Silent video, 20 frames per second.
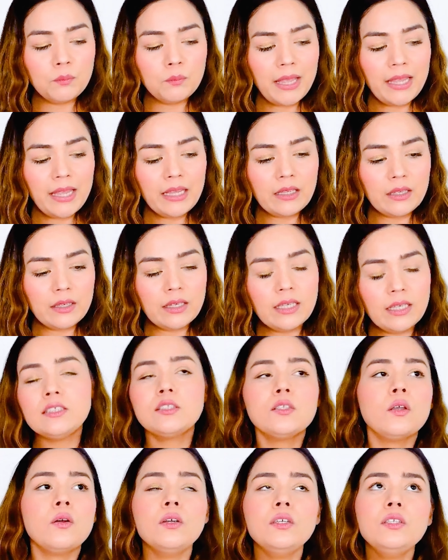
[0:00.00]
make,
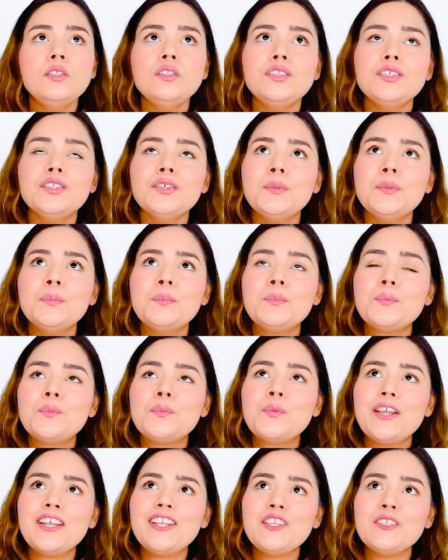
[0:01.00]
is going to
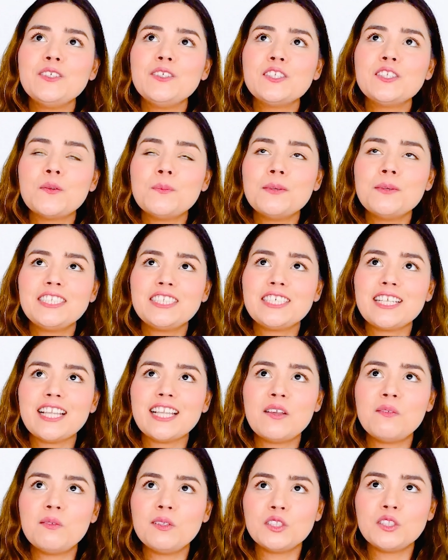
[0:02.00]
bring you so much
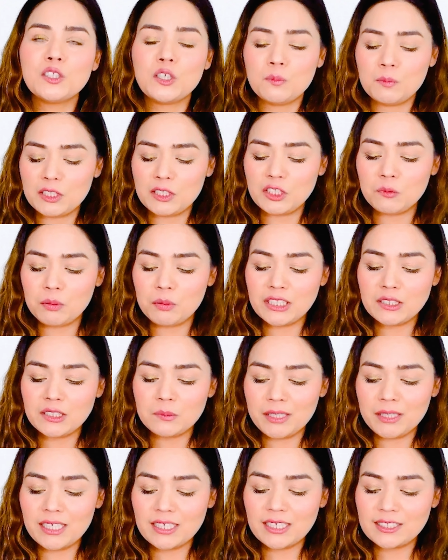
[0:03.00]
love and so much peace
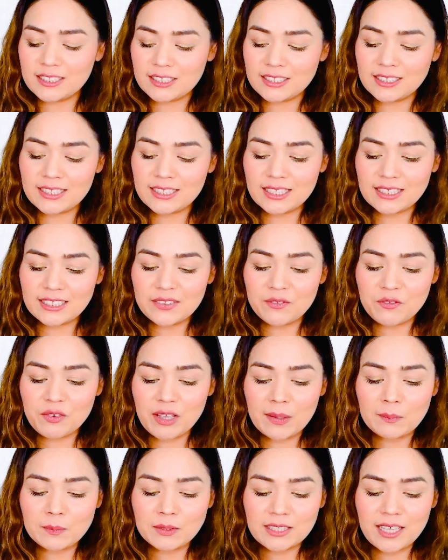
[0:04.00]
because the Six of
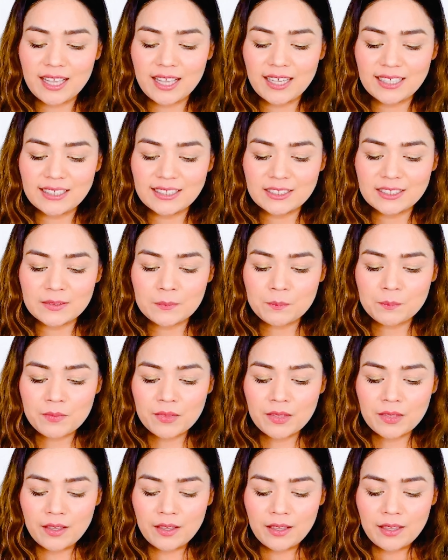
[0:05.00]
Cups, guys,
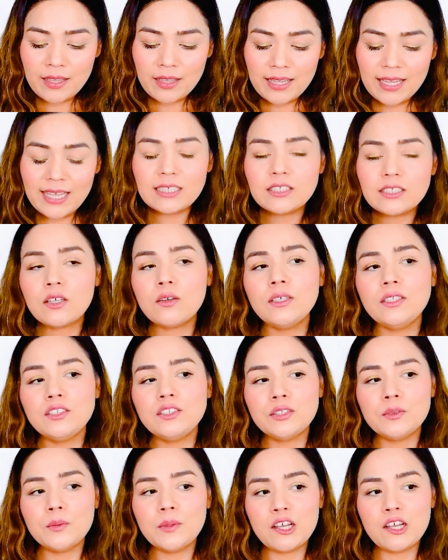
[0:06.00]
is going
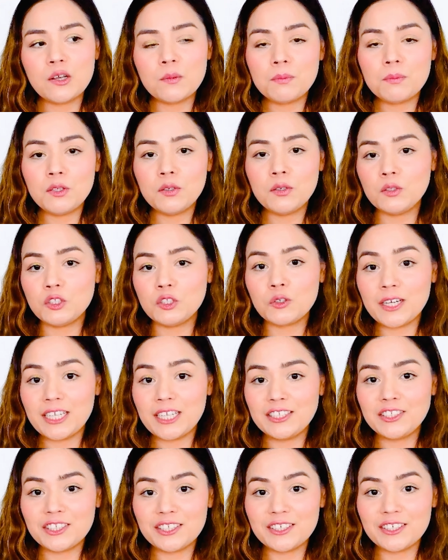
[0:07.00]
to help you
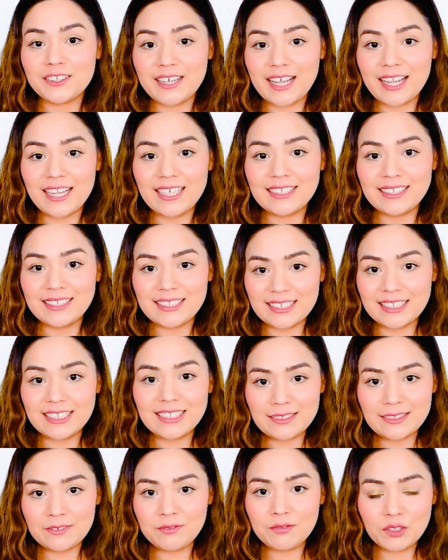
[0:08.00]
treasure, guys. This
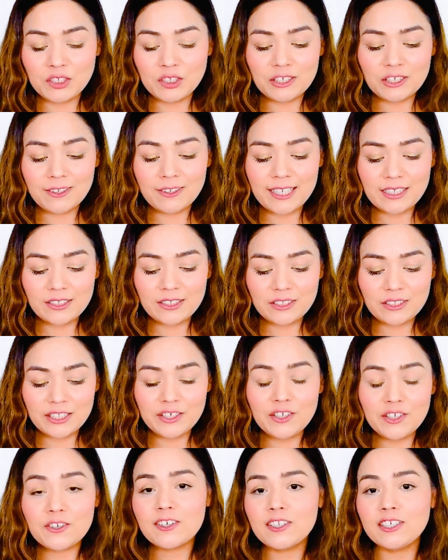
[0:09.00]
is future energy.
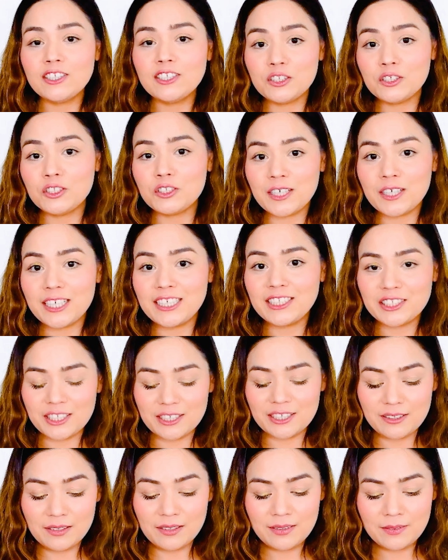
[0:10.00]
You're going to
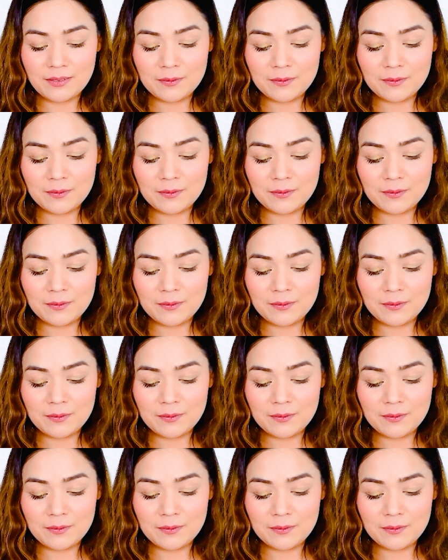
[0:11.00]
treasure